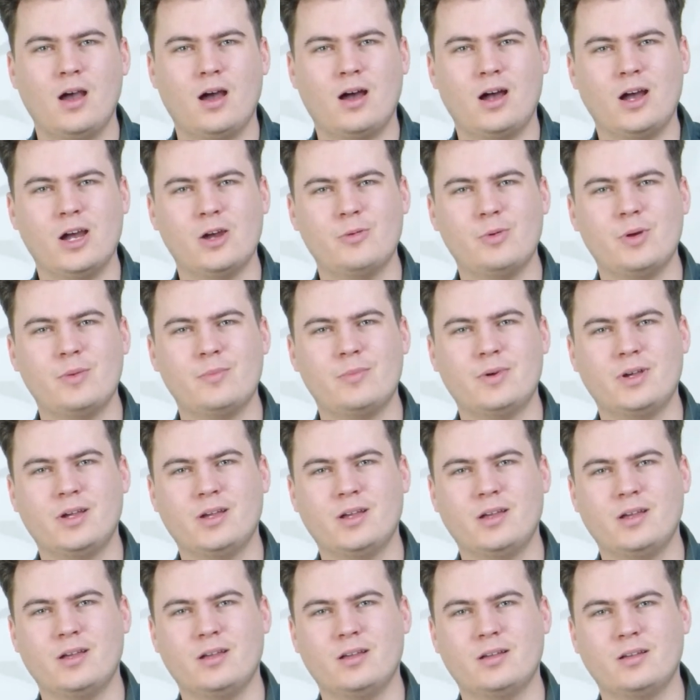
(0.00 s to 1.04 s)
I
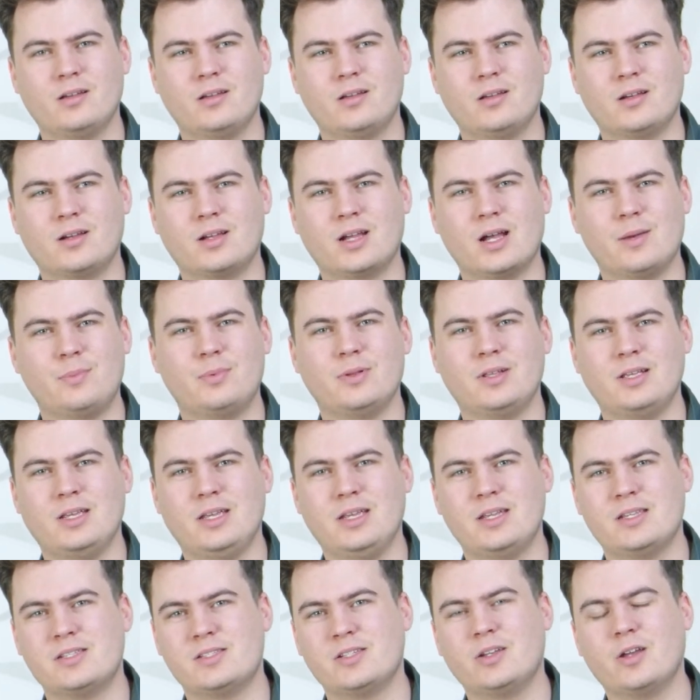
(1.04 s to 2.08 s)
remember a couple of
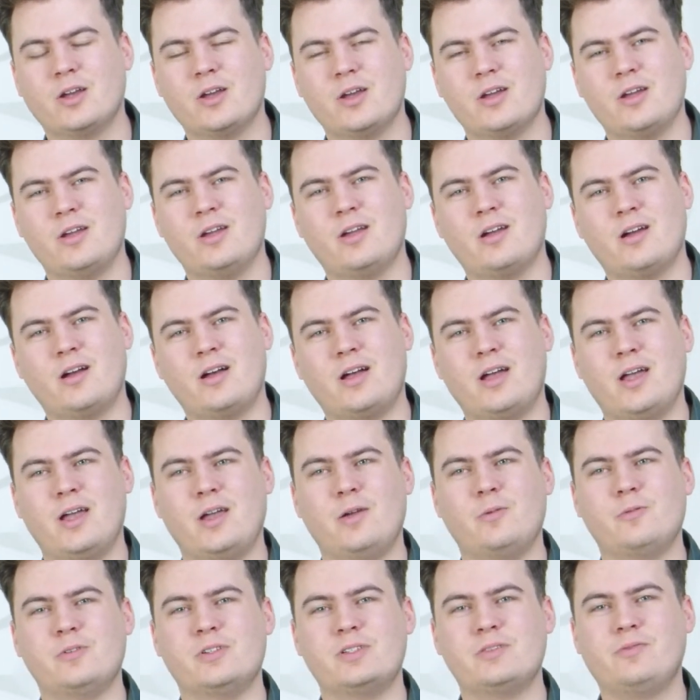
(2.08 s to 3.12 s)
years ago, I
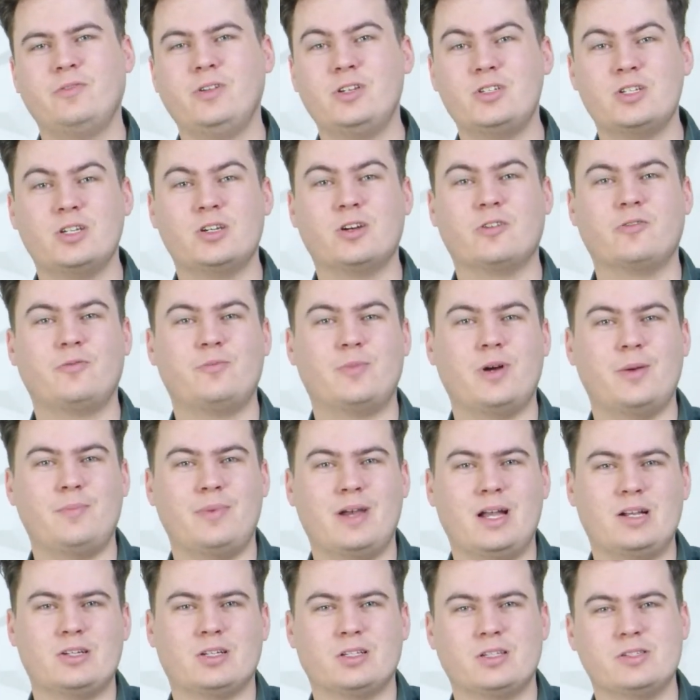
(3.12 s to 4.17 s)
was finishing off my
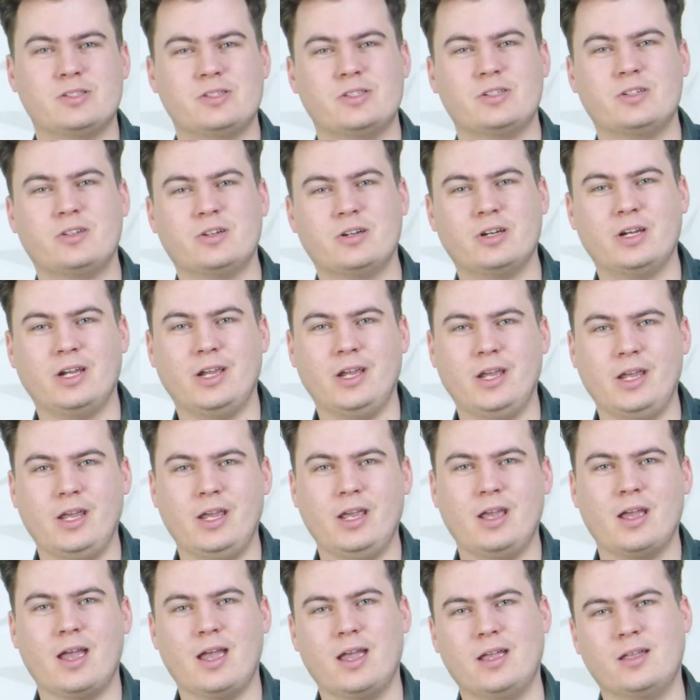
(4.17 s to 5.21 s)
bachelor's
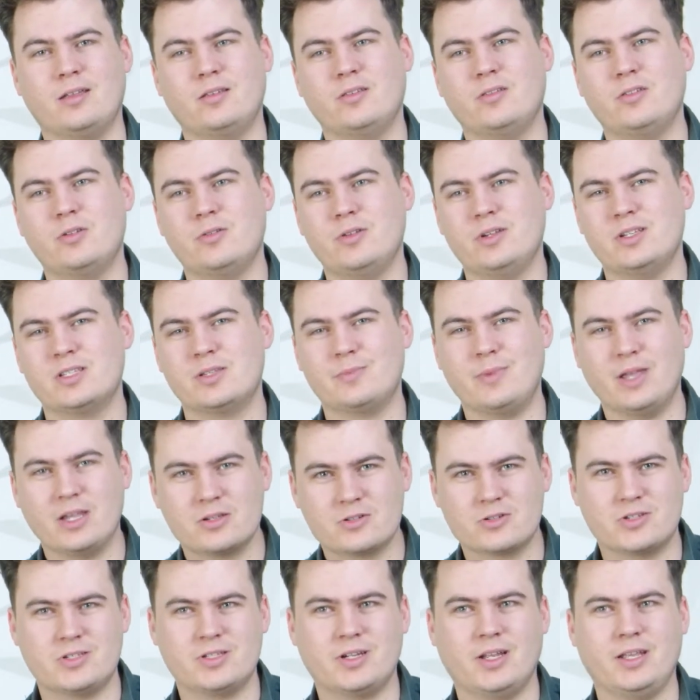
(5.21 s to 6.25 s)
degree and doing some
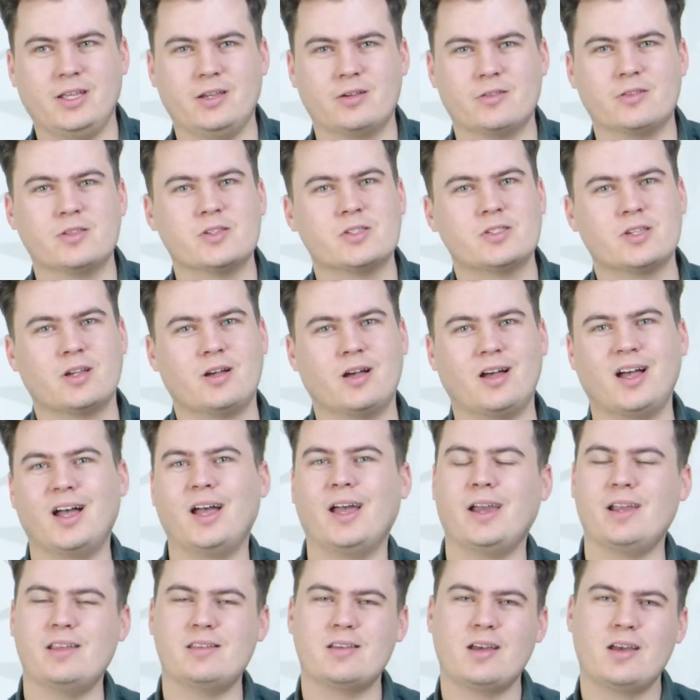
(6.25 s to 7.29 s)
extra study on the
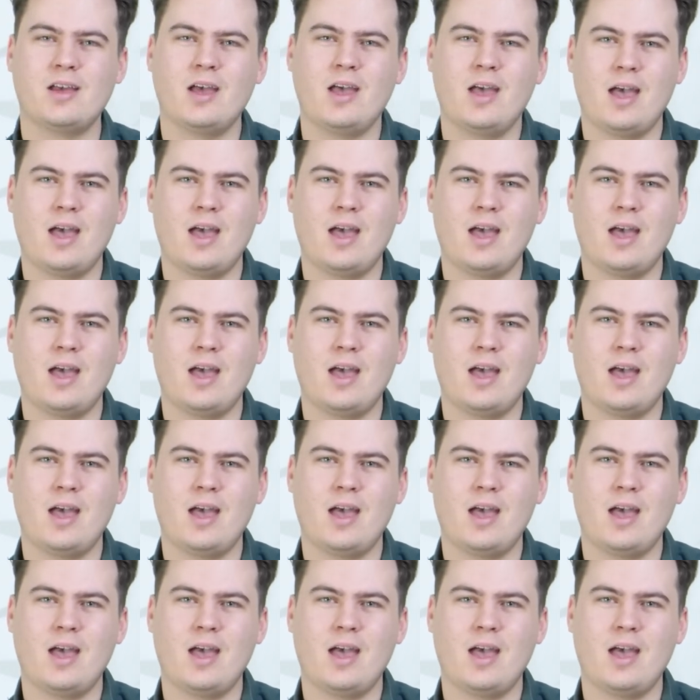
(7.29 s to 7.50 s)
side